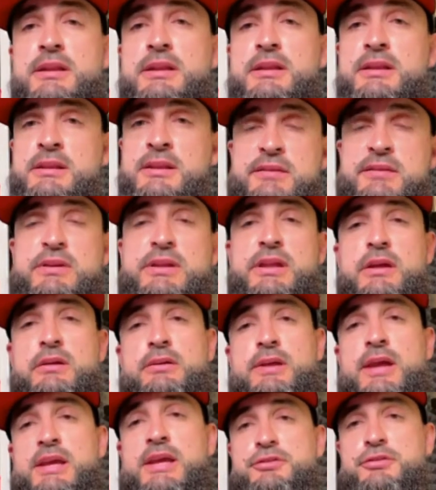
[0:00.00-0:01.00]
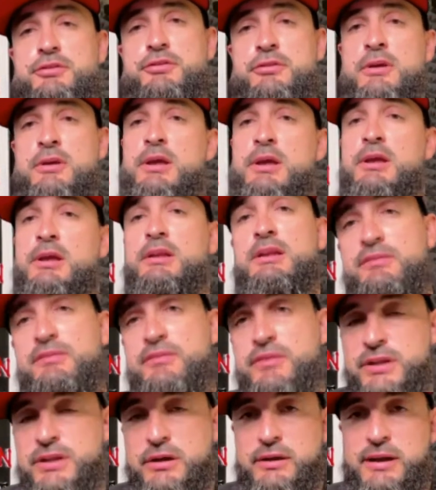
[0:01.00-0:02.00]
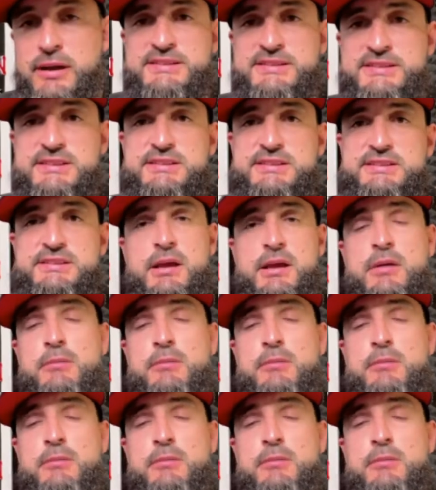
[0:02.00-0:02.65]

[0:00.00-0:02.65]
live in their nature, live in their essence,